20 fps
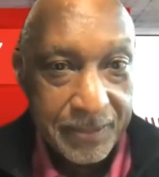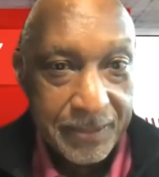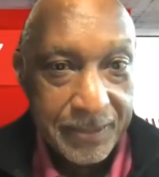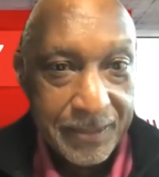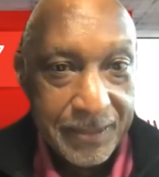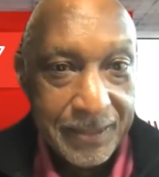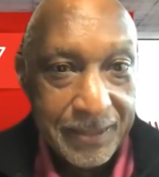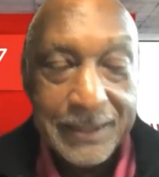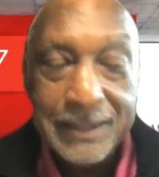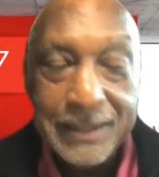
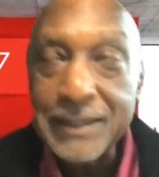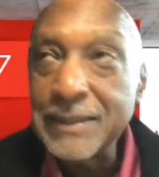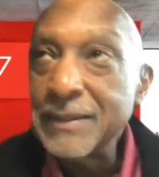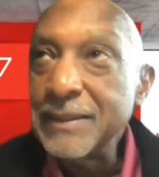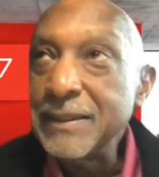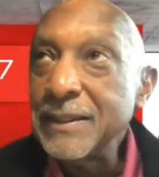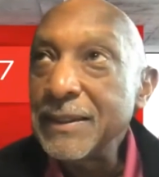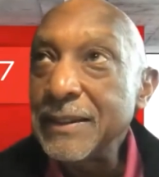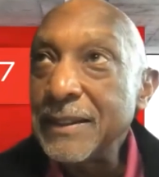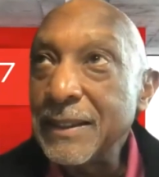
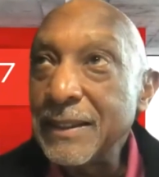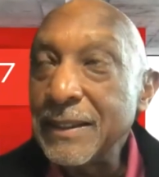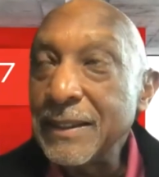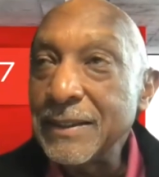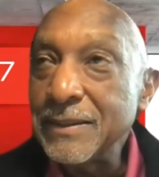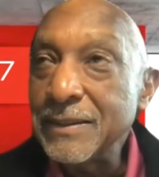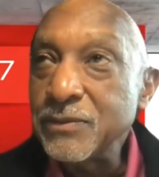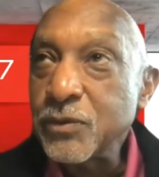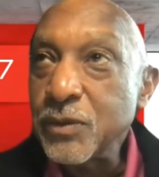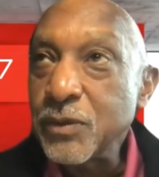And
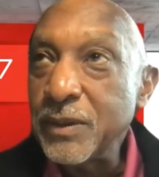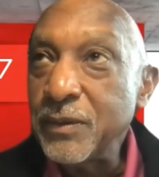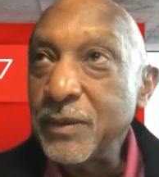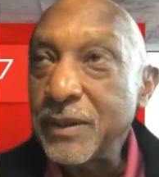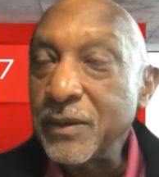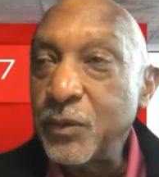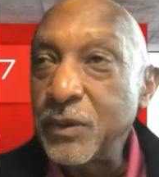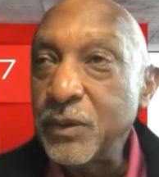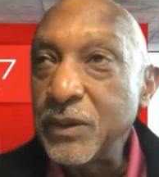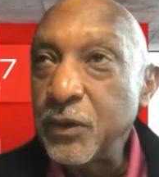so
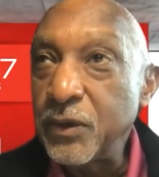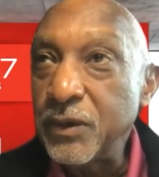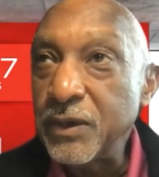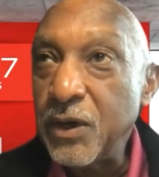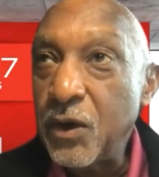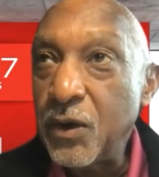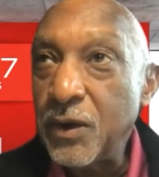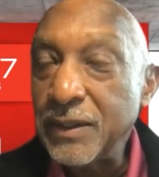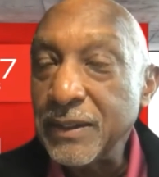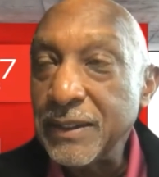anyway, we learned a
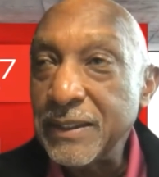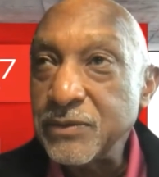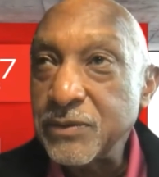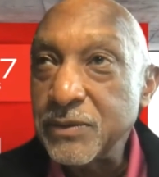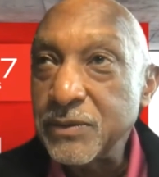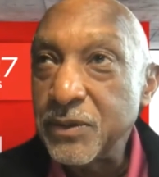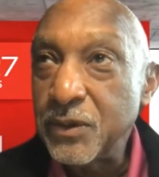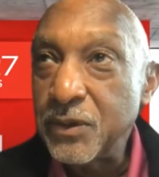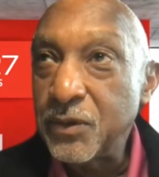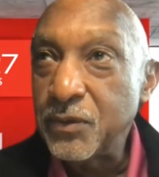hard
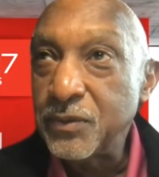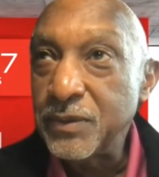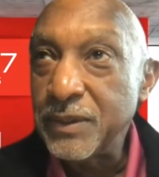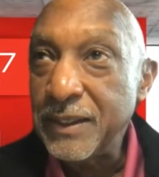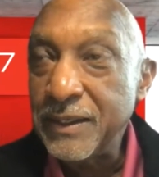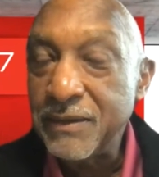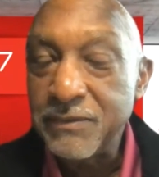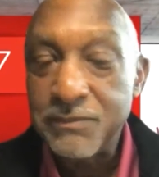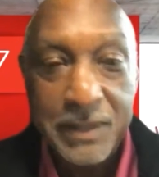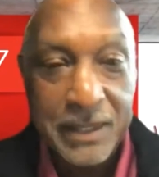lesson. Don't
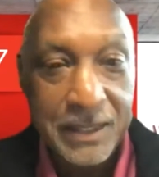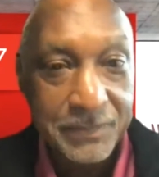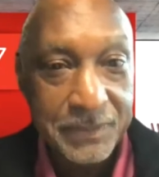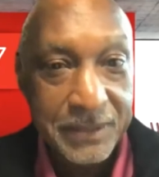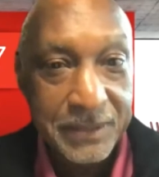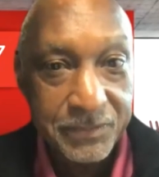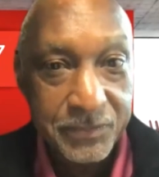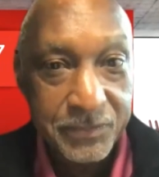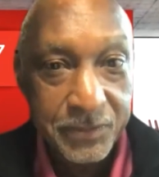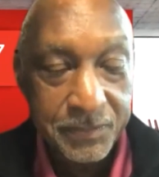have mom
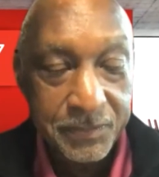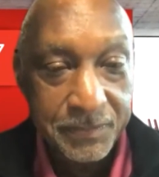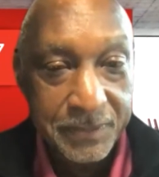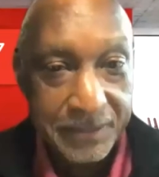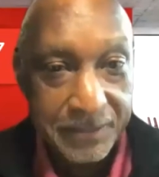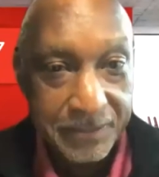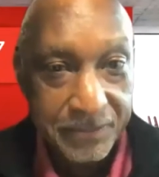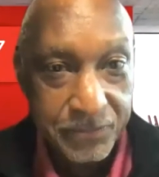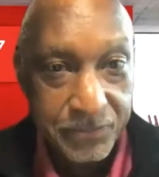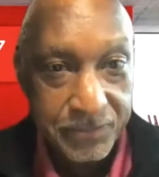come to the
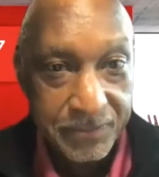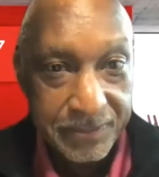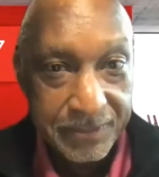meetings.